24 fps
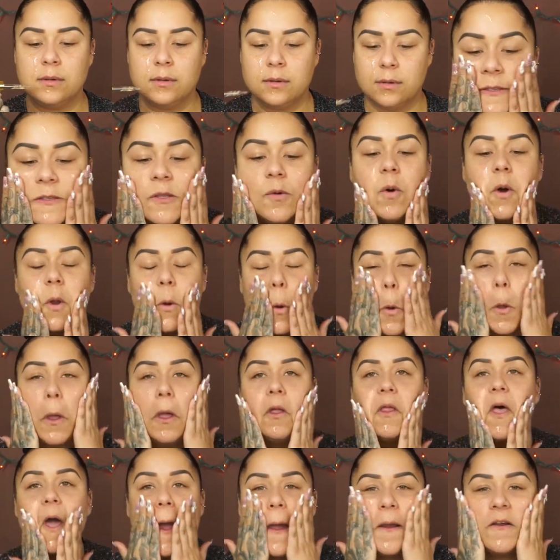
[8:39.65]
It's the one
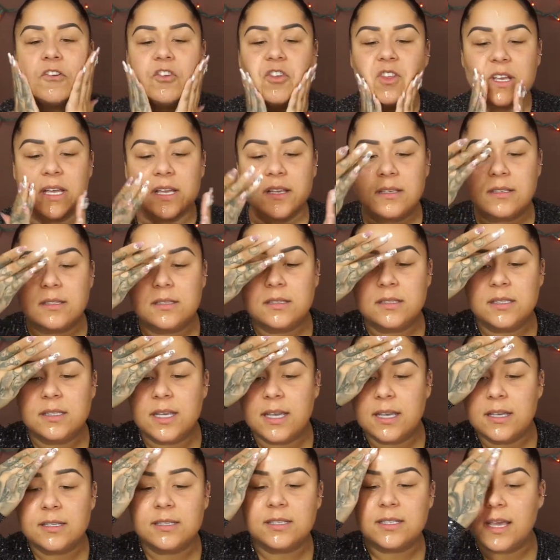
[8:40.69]
oil that actually
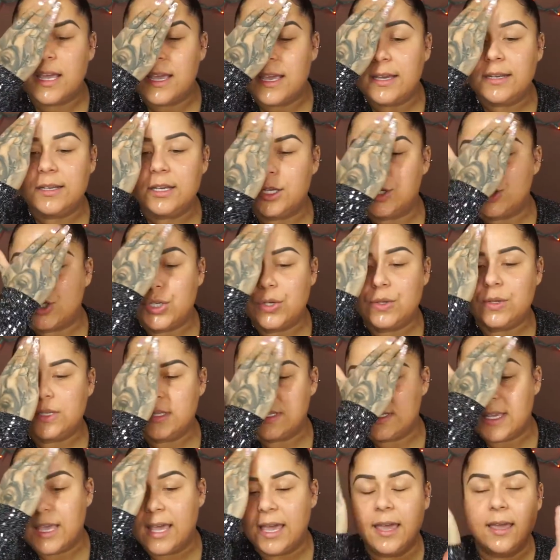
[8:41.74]
sinks into the
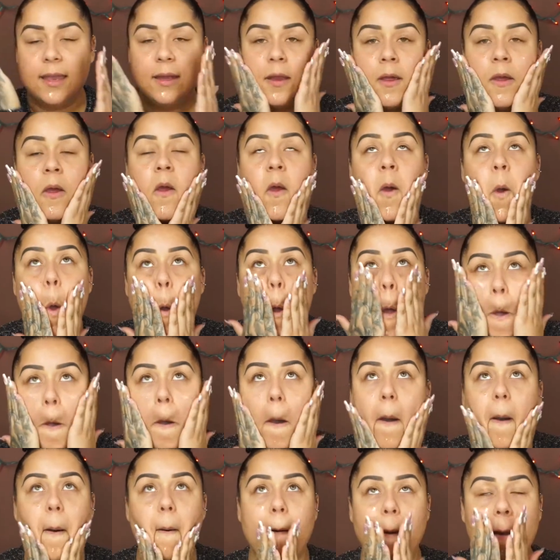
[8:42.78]
skin
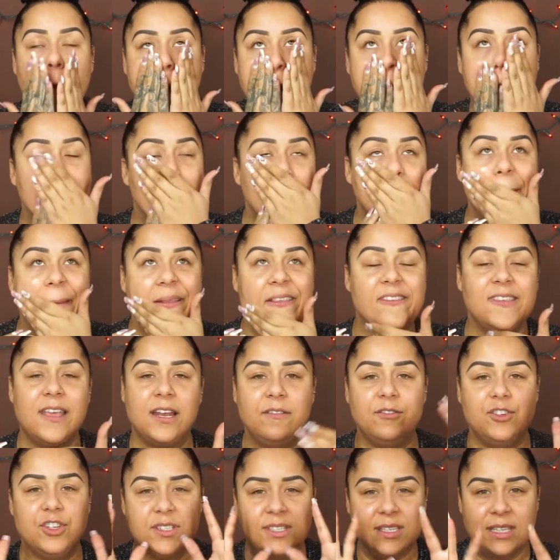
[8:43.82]
instead
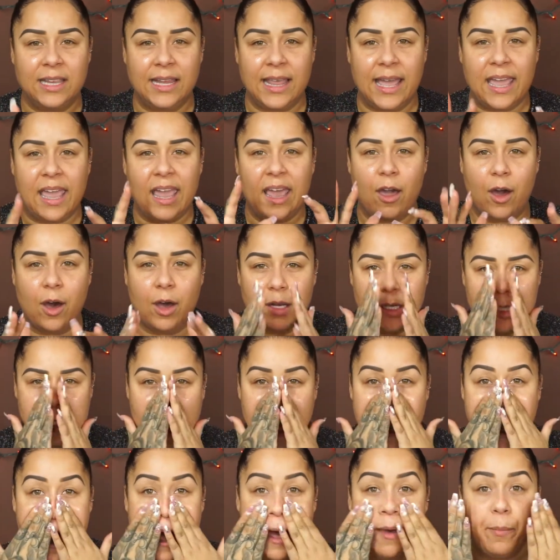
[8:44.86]
of just laying on
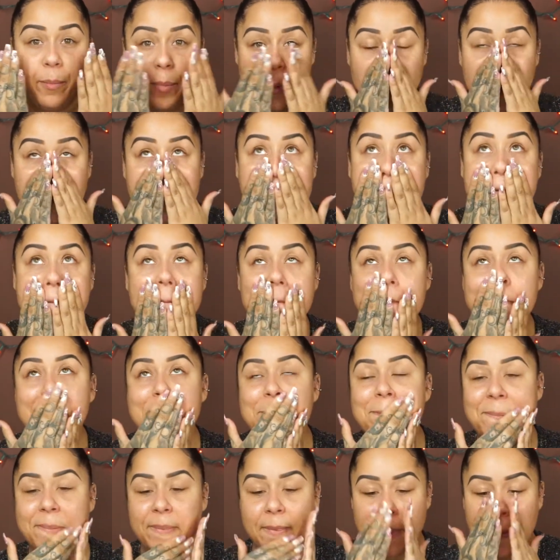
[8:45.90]
top.
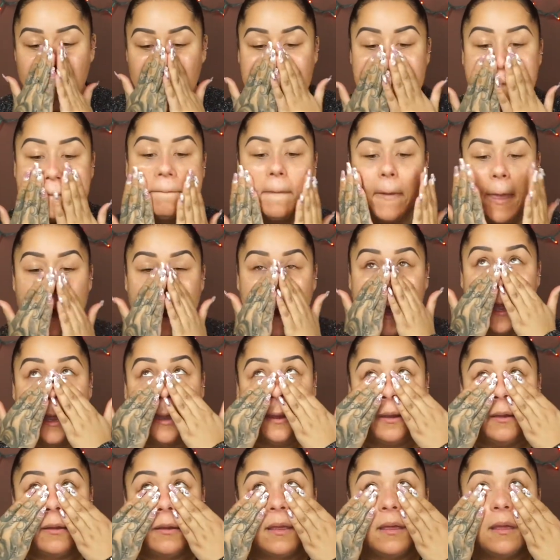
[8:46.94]

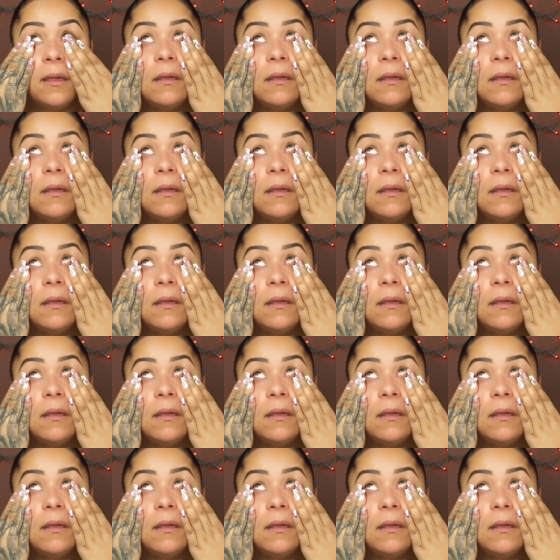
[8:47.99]
And